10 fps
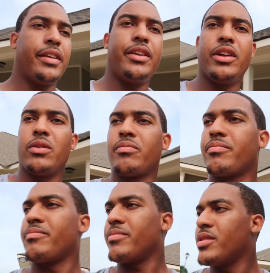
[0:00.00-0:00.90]
you know,
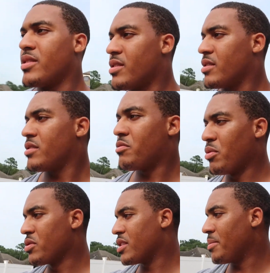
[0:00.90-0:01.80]

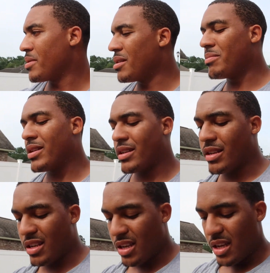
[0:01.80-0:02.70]
spruce it up a little bit,
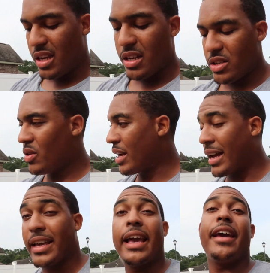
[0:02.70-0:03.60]
show it I
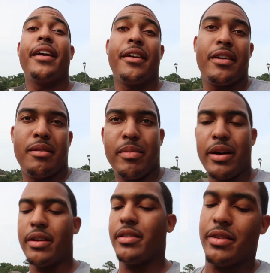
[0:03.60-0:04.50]
care
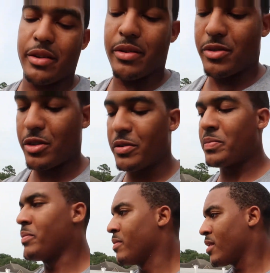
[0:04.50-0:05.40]
about it, you know. So
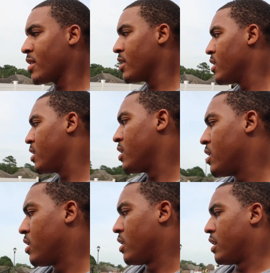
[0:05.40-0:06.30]

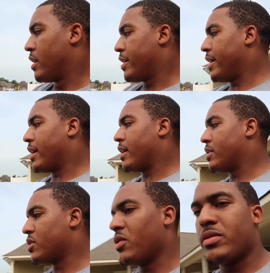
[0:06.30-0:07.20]
yeah,
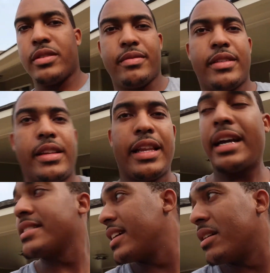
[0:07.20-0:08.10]
so like
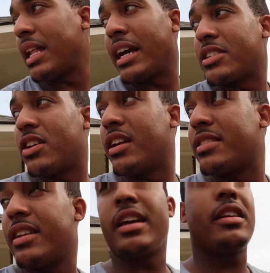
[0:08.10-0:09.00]
I said, like I started
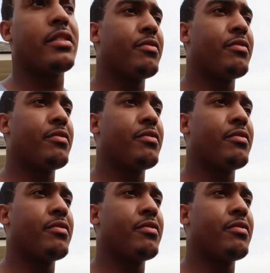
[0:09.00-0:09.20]
saying in this